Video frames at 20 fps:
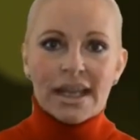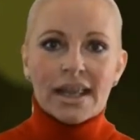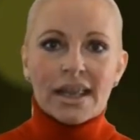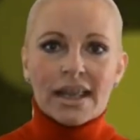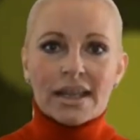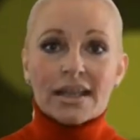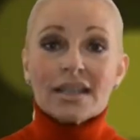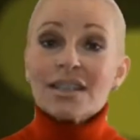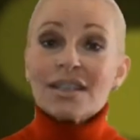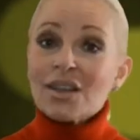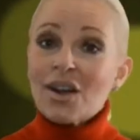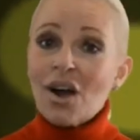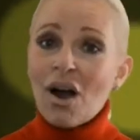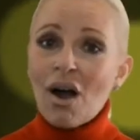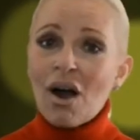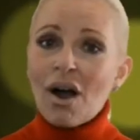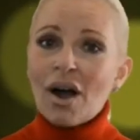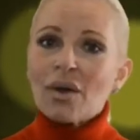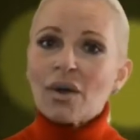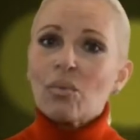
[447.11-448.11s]
This
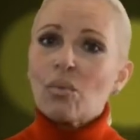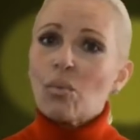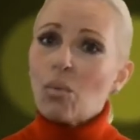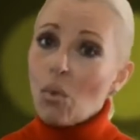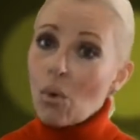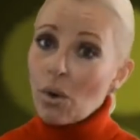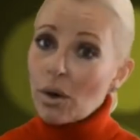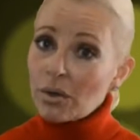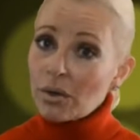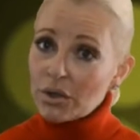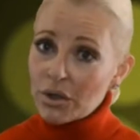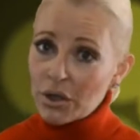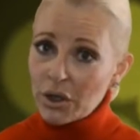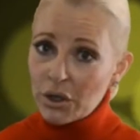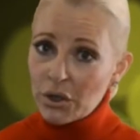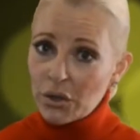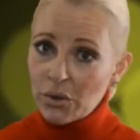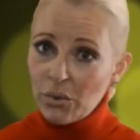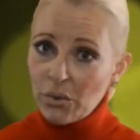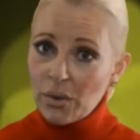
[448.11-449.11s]
card warns
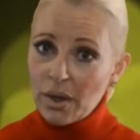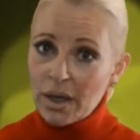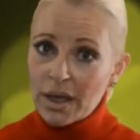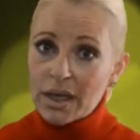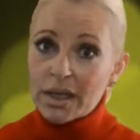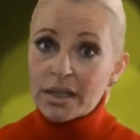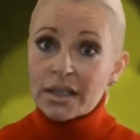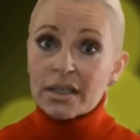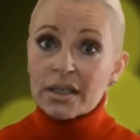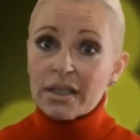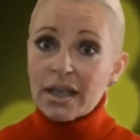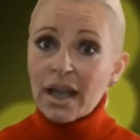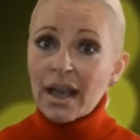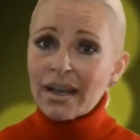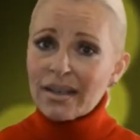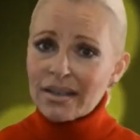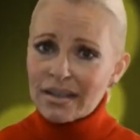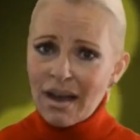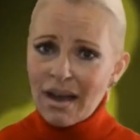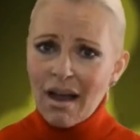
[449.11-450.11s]
you to
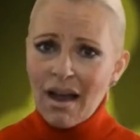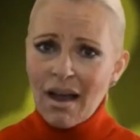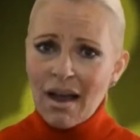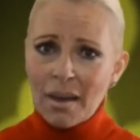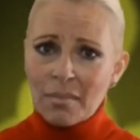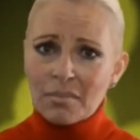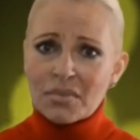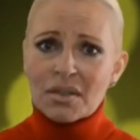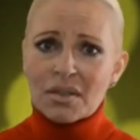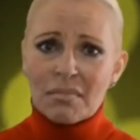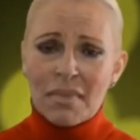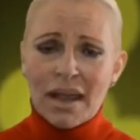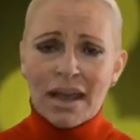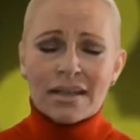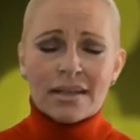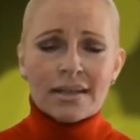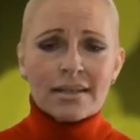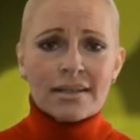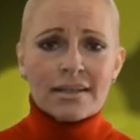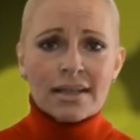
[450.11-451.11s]
take time to
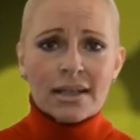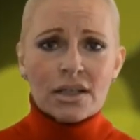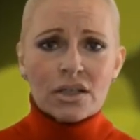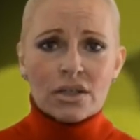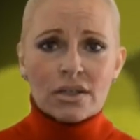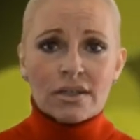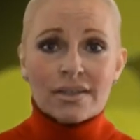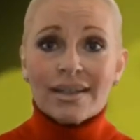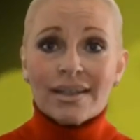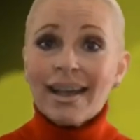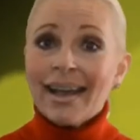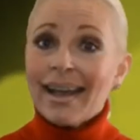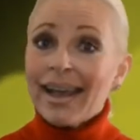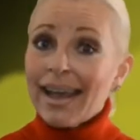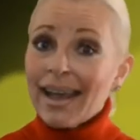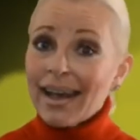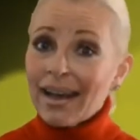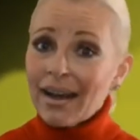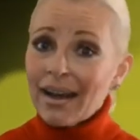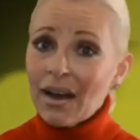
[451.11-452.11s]
make decisions
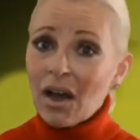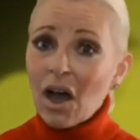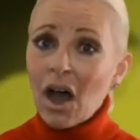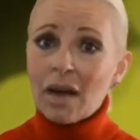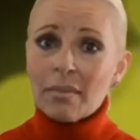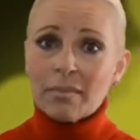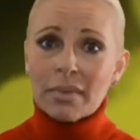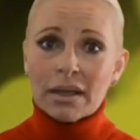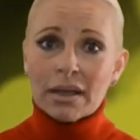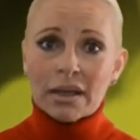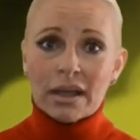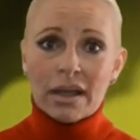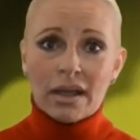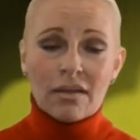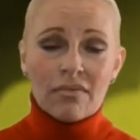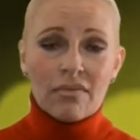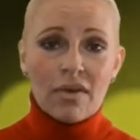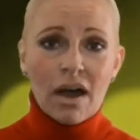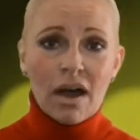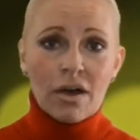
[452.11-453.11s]
and not
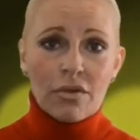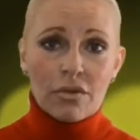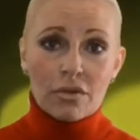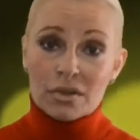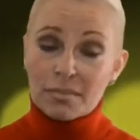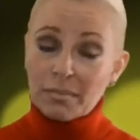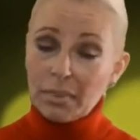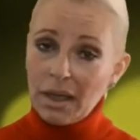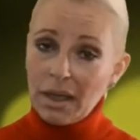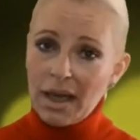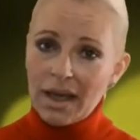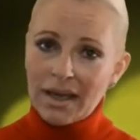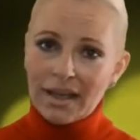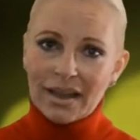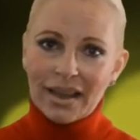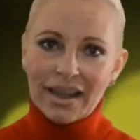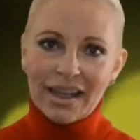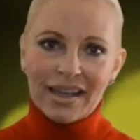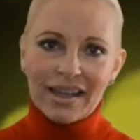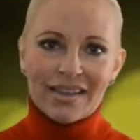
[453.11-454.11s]
believe others
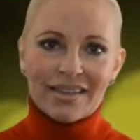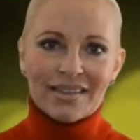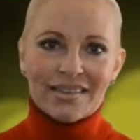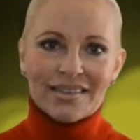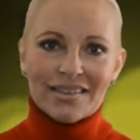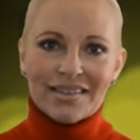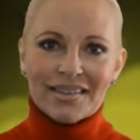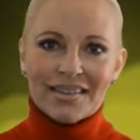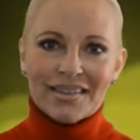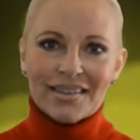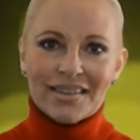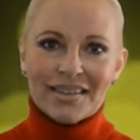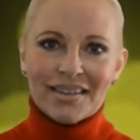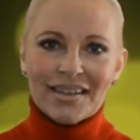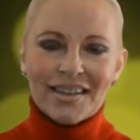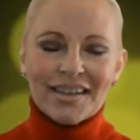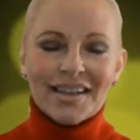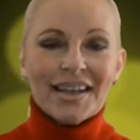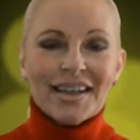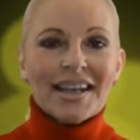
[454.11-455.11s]
blindly.
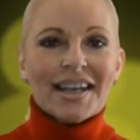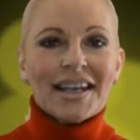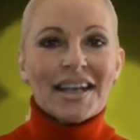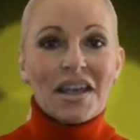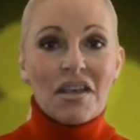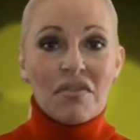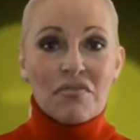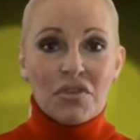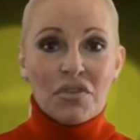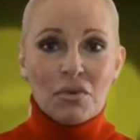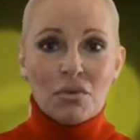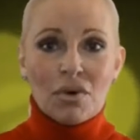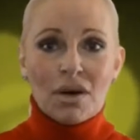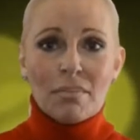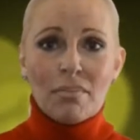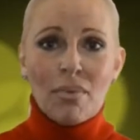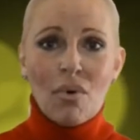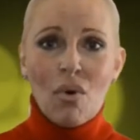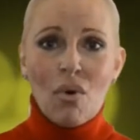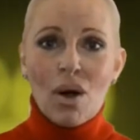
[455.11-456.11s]
If you
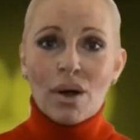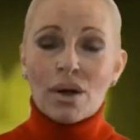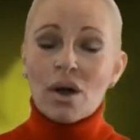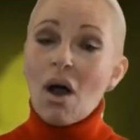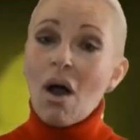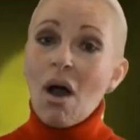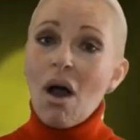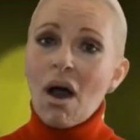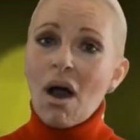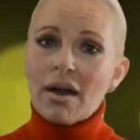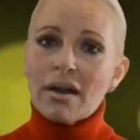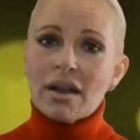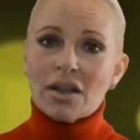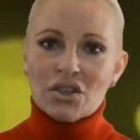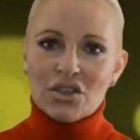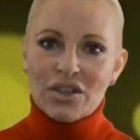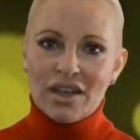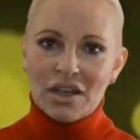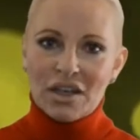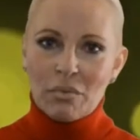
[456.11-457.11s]
are born on
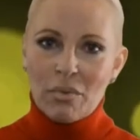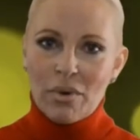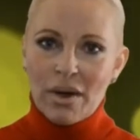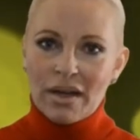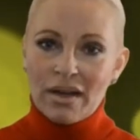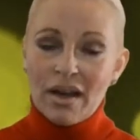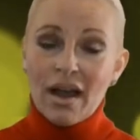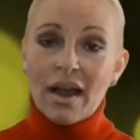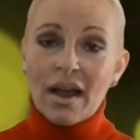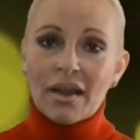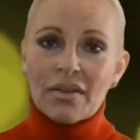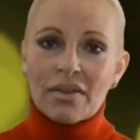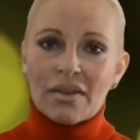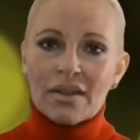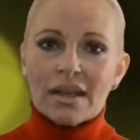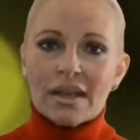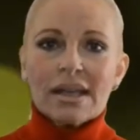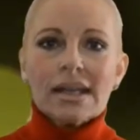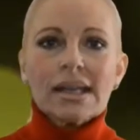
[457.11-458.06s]
January 9th,